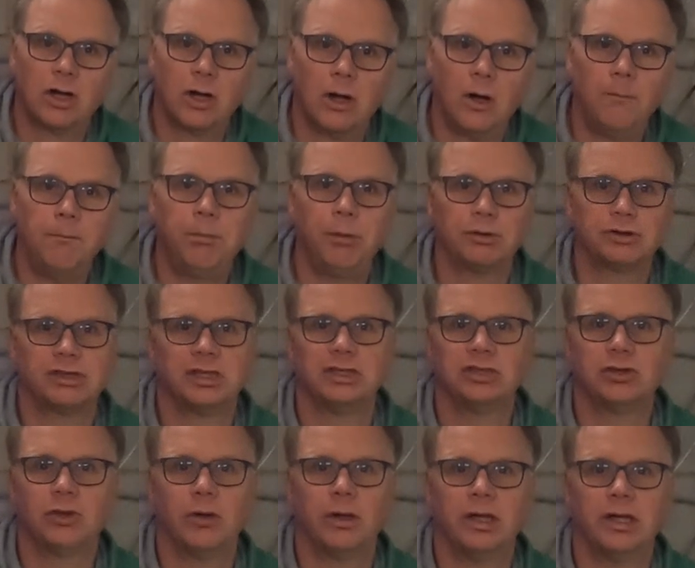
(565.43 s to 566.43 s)
composting
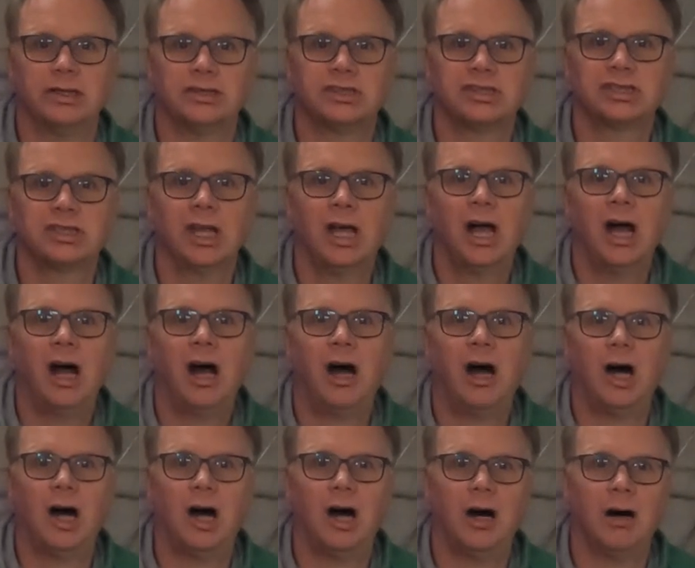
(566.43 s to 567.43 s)
toilets
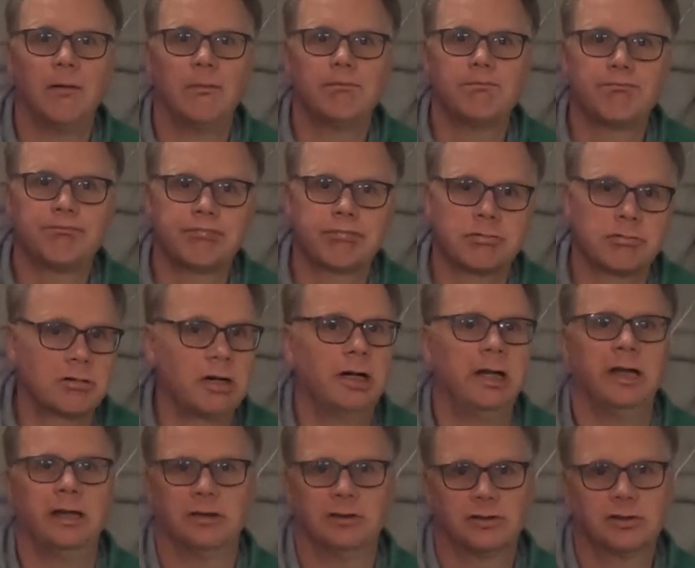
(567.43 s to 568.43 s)
are
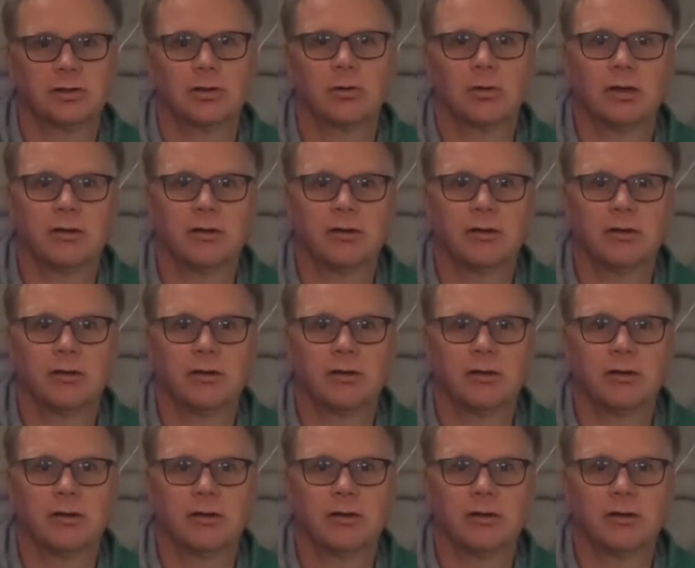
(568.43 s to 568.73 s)
brilliant